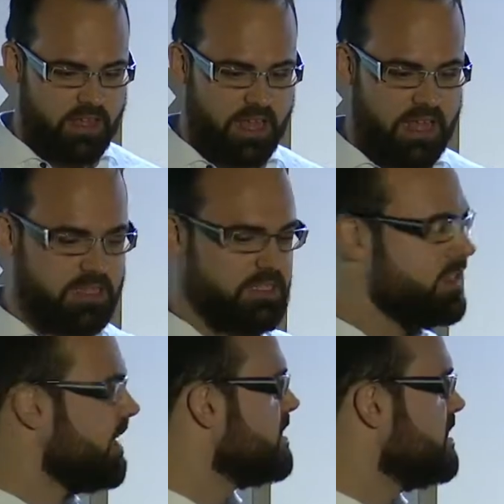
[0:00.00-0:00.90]
in
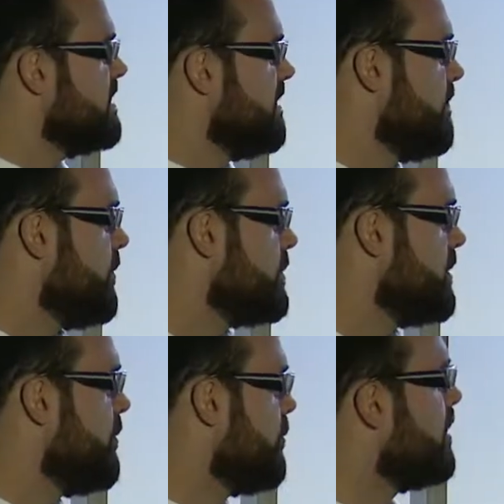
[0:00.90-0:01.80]
essence, the first
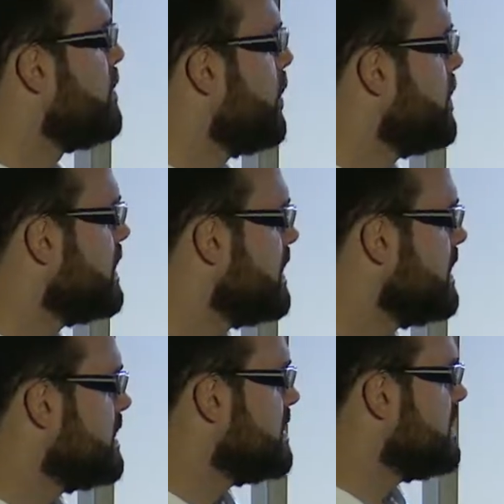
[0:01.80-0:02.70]
glory moment
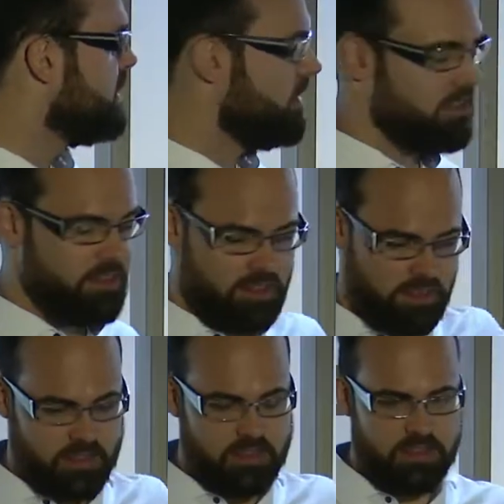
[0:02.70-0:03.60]
is
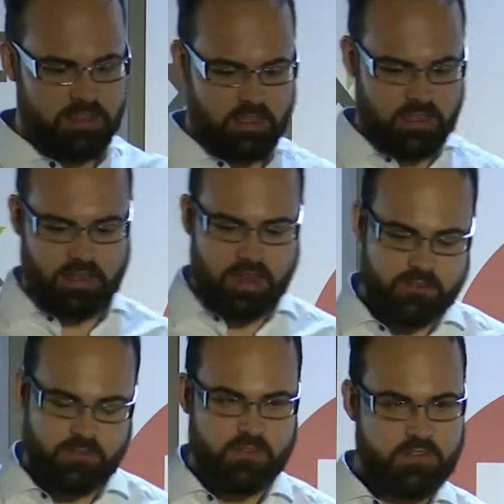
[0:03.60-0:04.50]
in the late
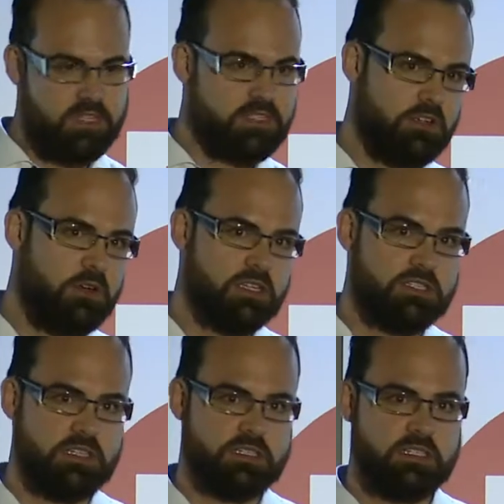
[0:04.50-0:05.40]
50s, early
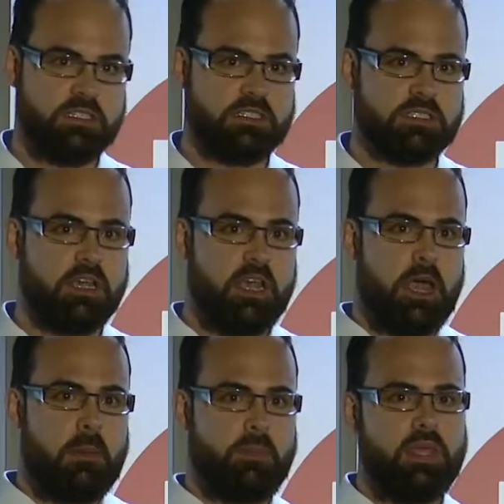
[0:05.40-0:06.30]
60s,
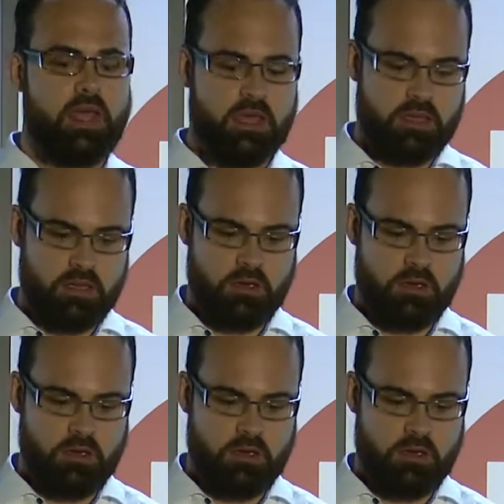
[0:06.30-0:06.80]
BEA,